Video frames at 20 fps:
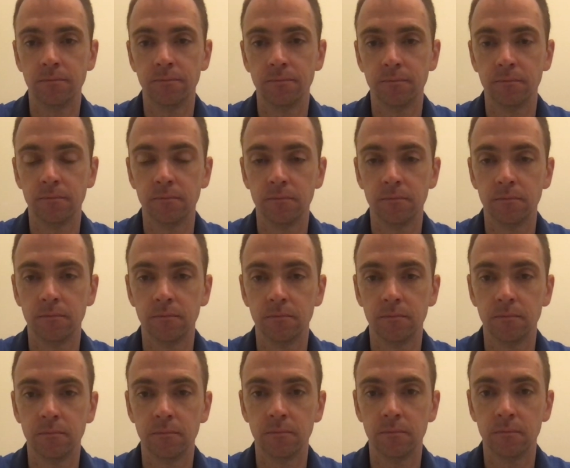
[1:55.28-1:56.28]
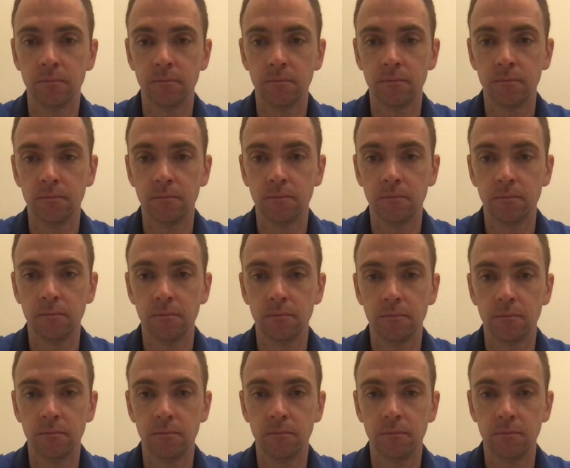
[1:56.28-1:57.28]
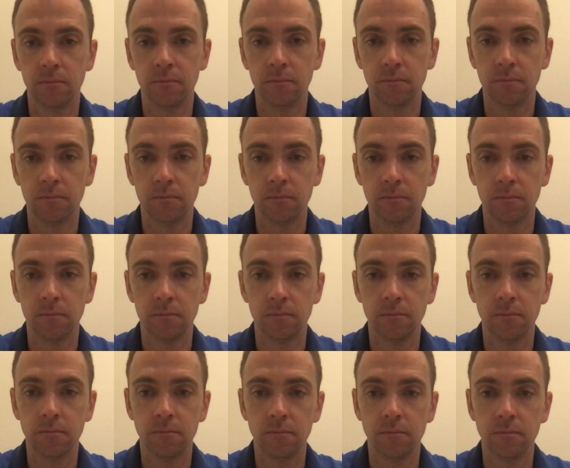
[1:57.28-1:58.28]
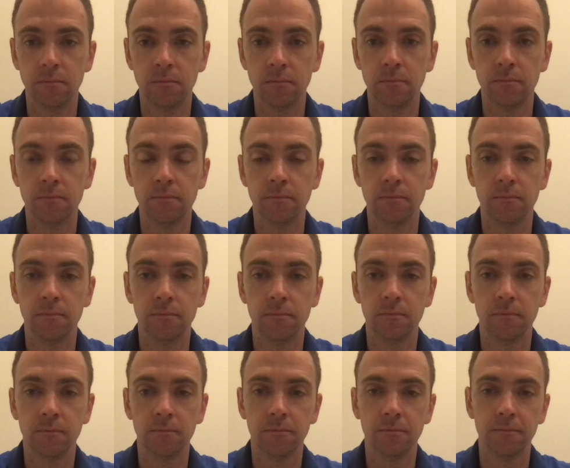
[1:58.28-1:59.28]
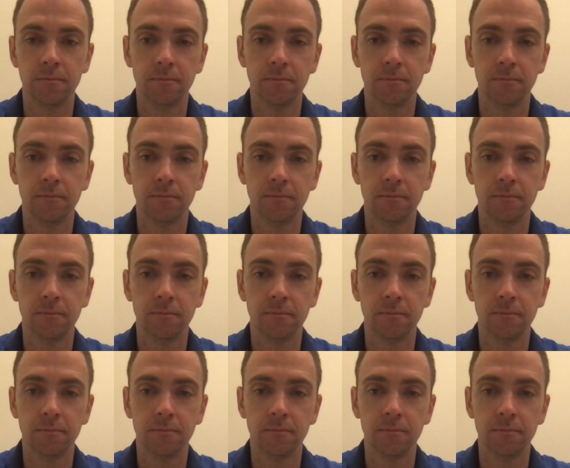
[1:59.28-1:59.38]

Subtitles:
(silence)